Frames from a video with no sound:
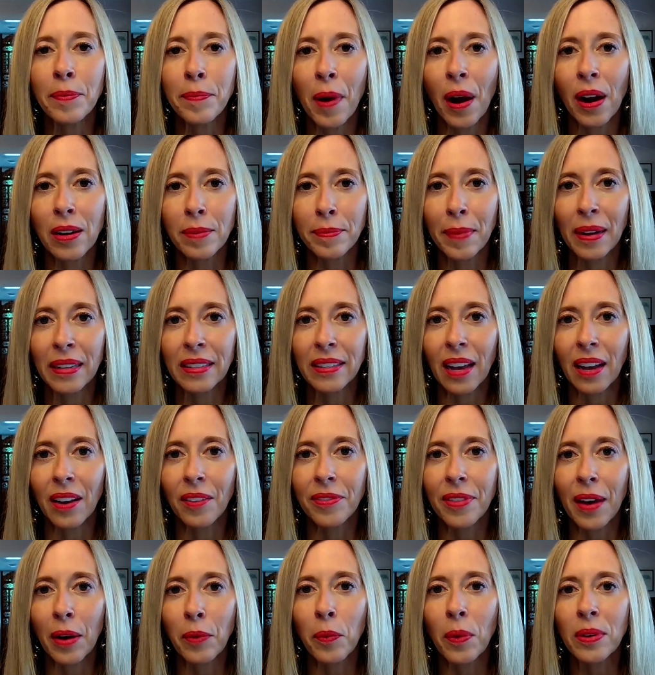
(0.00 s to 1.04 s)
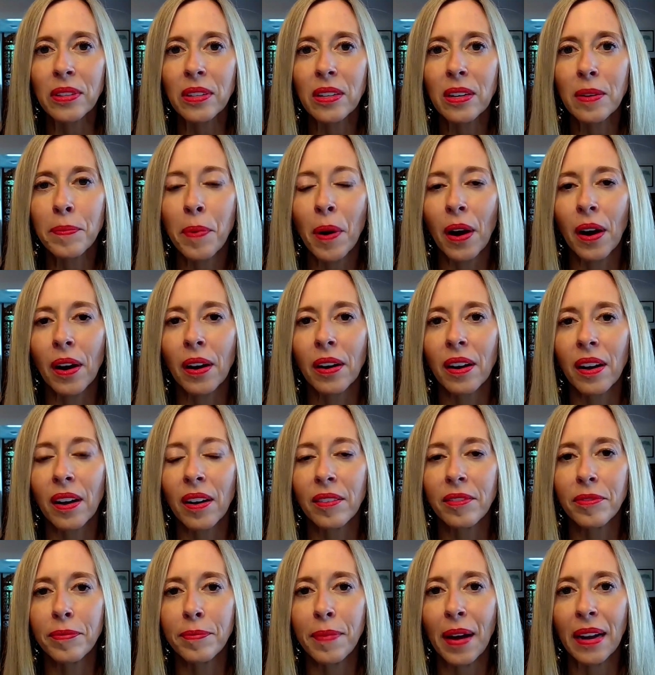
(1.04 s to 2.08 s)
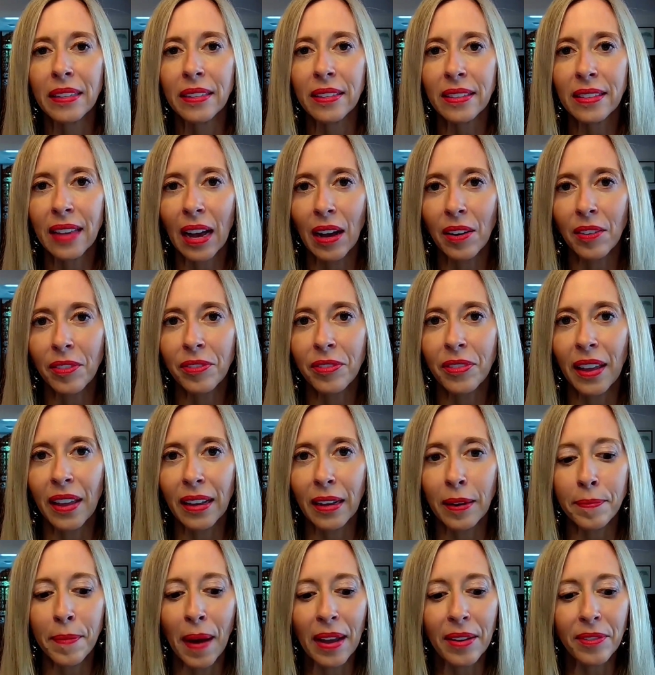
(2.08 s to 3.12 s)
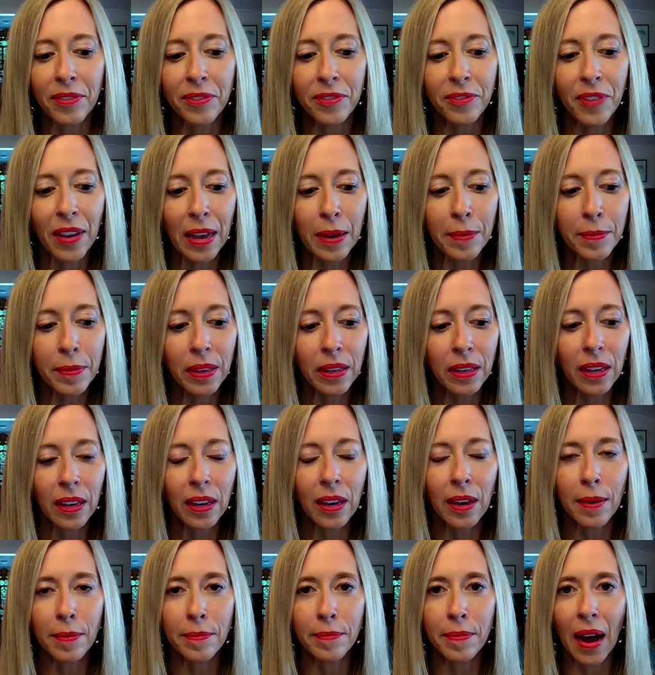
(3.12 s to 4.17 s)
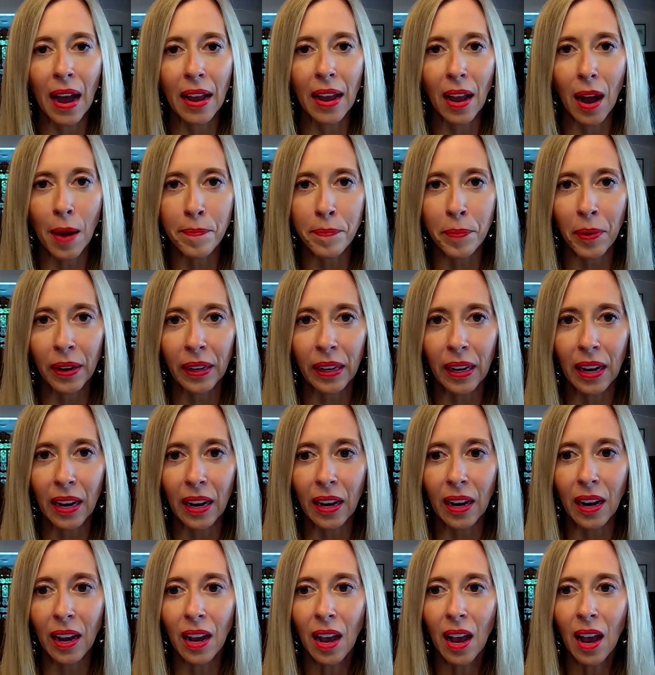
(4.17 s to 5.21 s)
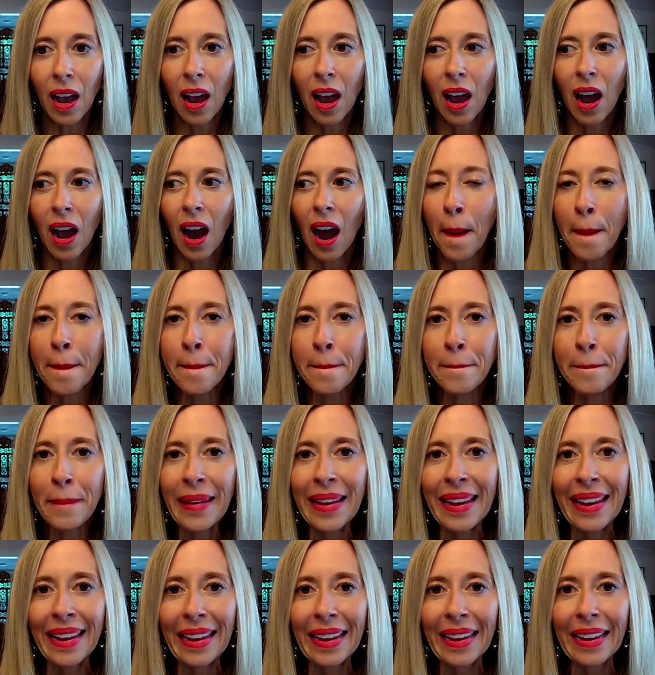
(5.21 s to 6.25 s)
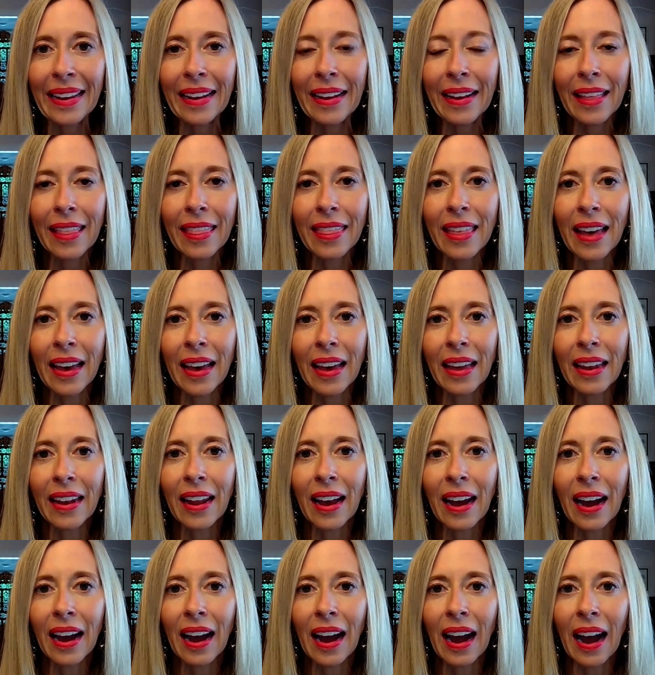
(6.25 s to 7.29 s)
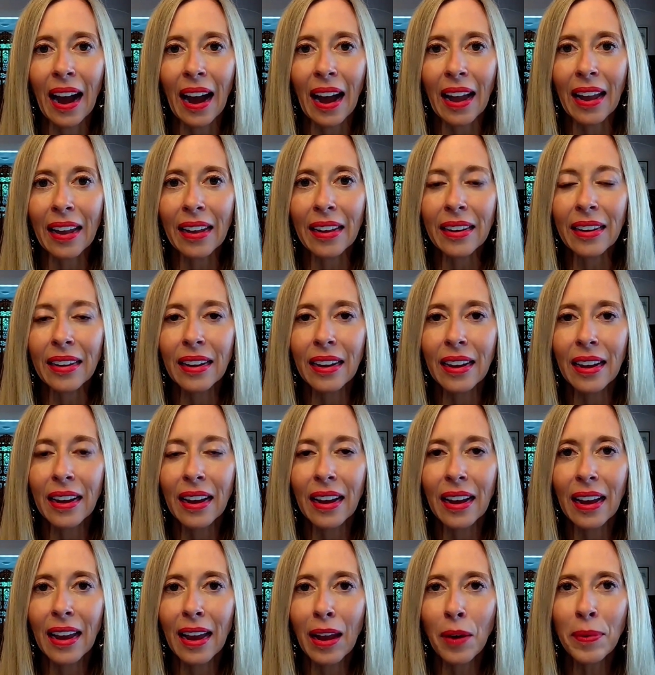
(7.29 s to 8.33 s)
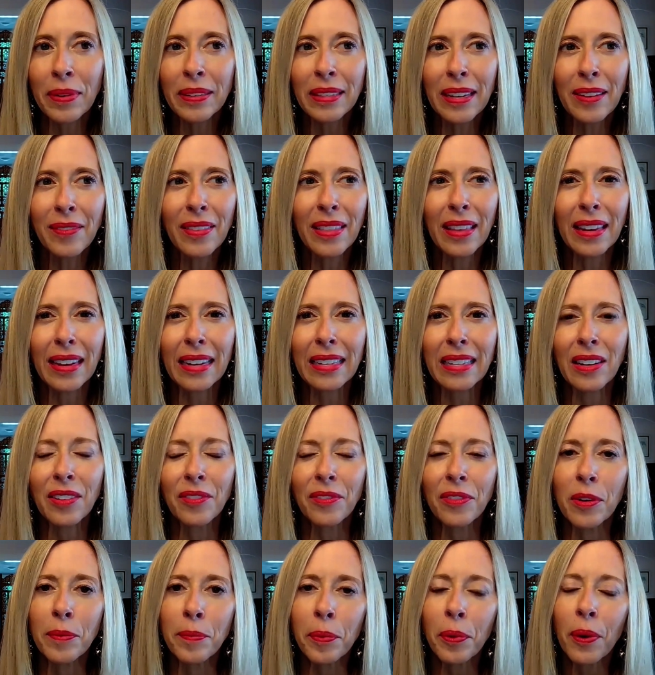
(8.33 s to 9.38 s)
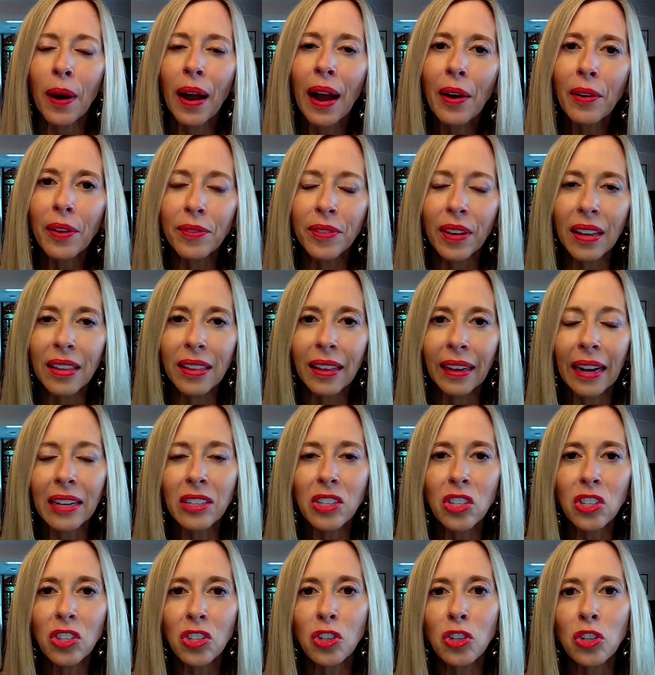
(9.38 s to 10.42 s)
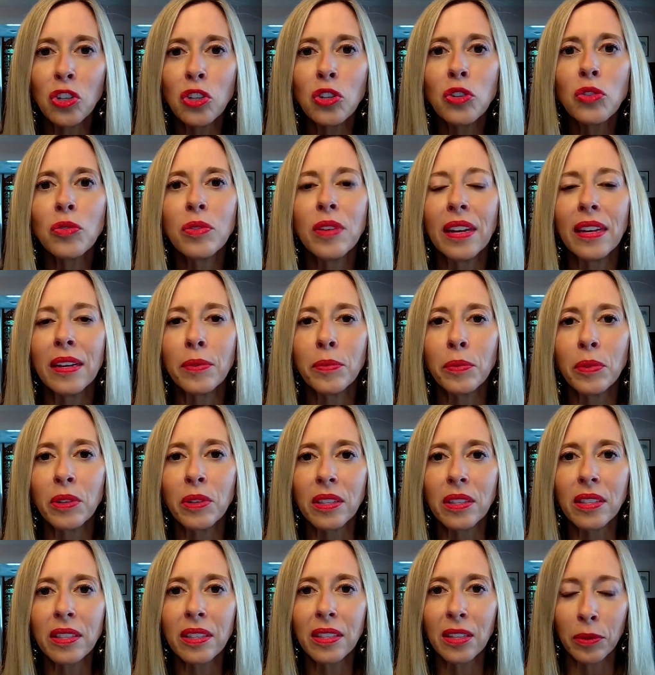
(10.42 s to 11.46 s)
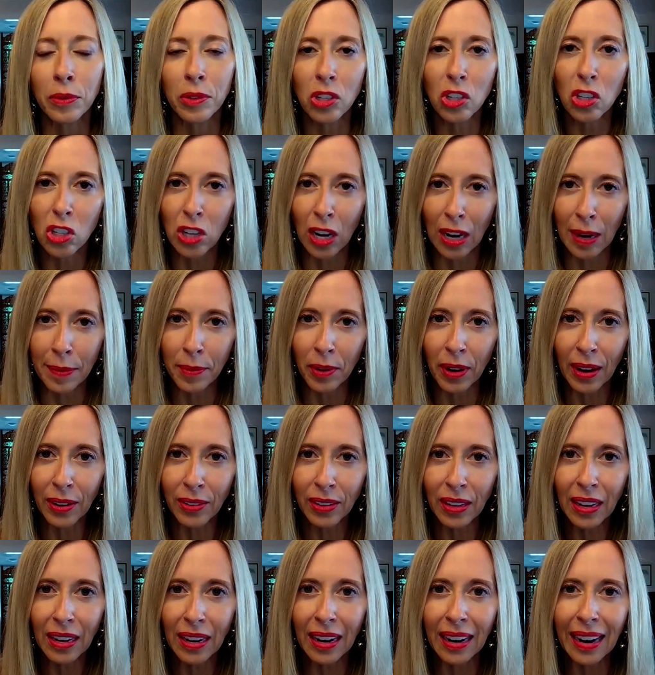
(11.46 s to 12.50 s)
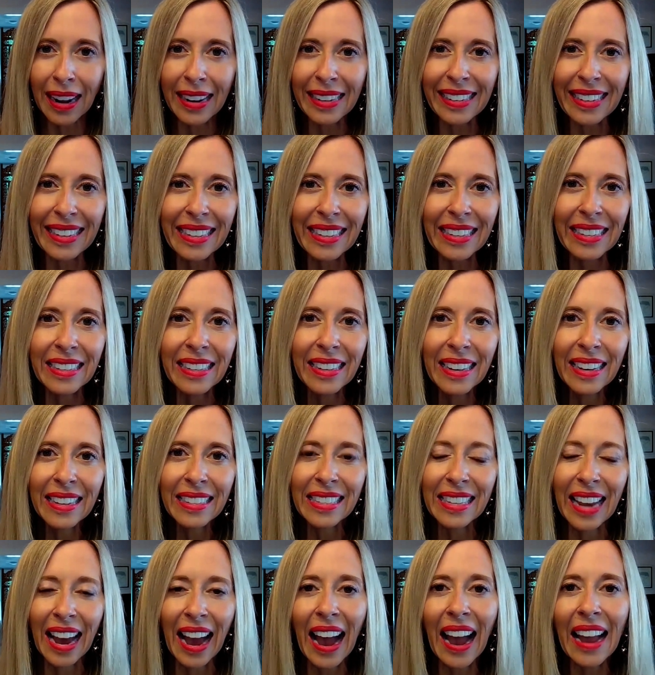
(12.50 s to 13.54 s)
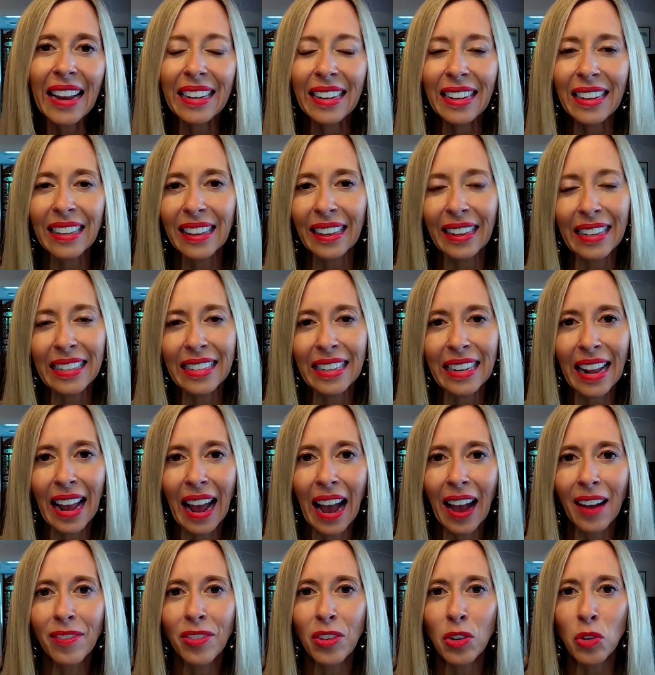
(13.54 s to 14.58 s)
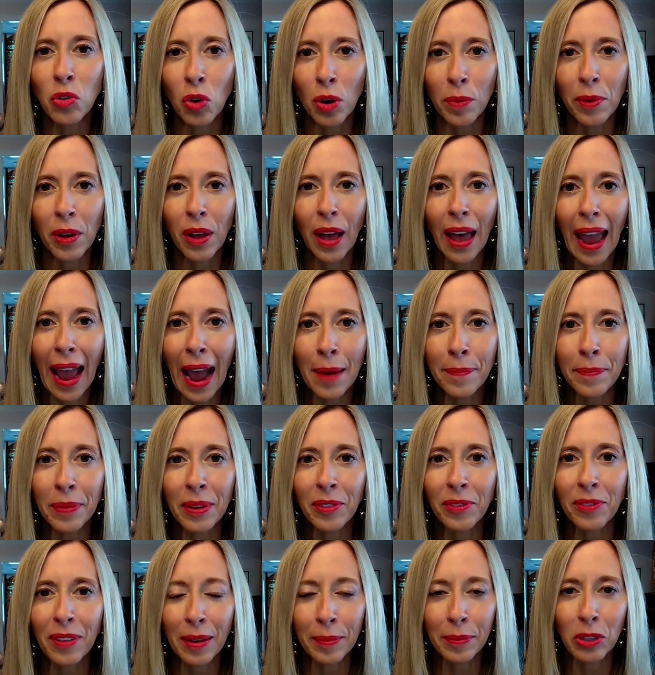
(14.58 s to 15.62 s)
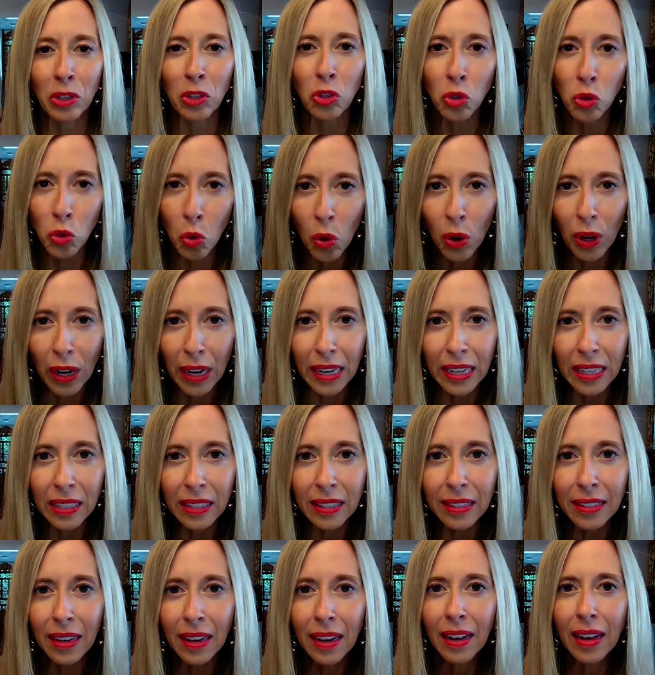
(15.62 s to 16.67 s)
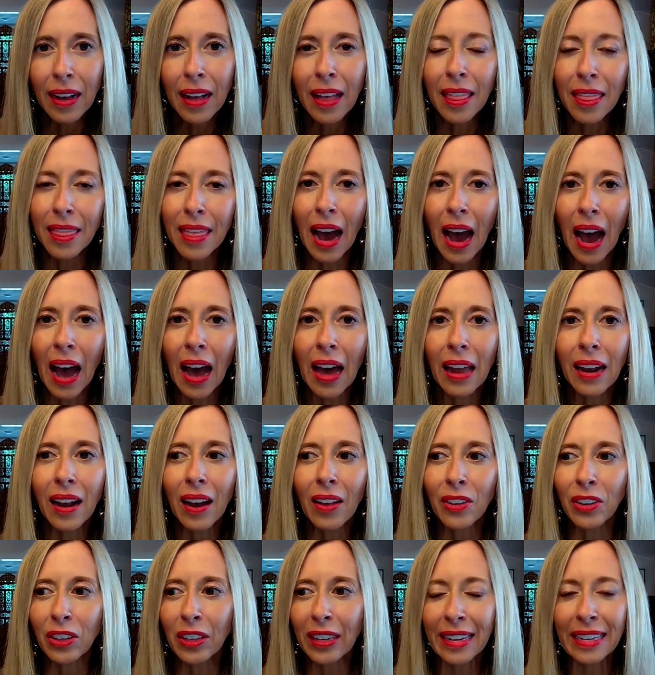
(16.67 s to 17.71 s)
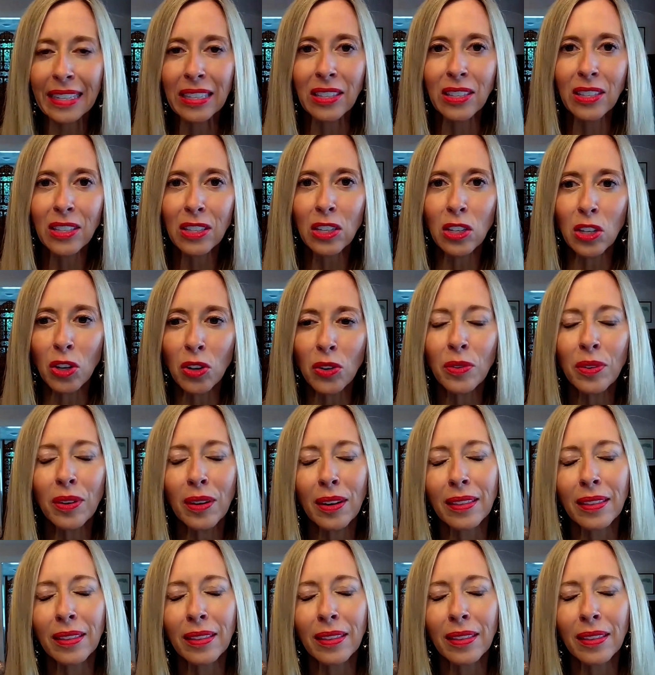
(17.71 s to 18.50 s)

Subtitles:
a part of myself that wasn't a part of myself, like my family, my upbringing, me, that it wasn't even that I didn't feel proud of it. Like I just knew that there was shame around it and I needed to hide it. Like I didn't have the normal happy family stories that other kids do.